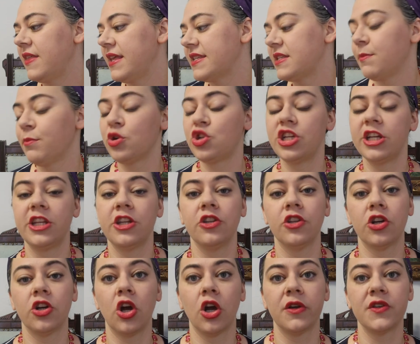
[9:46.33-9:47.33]
These in
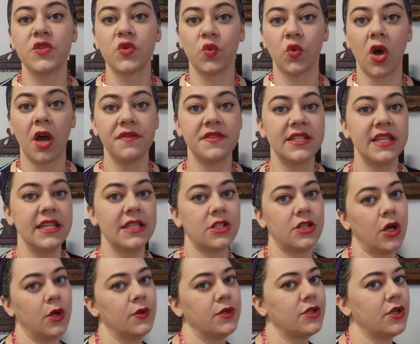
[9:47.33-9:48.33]
particular are Swarovski
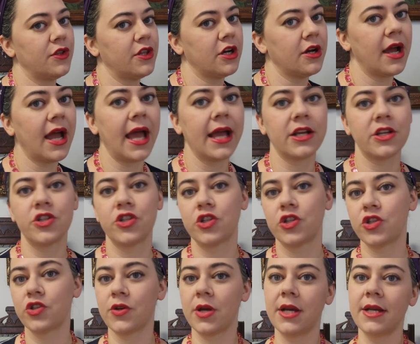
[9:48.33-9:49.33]
stones, so they're
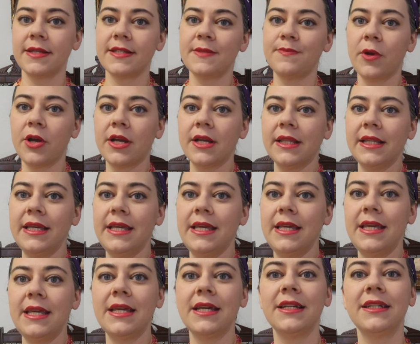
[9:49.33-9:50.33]
extra
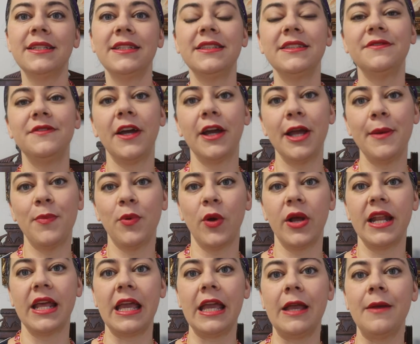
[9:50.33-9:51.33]
sparkly, very
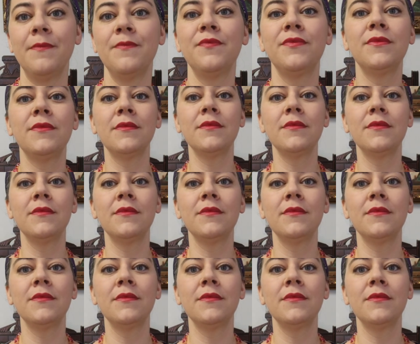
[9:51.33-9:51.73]
pretty.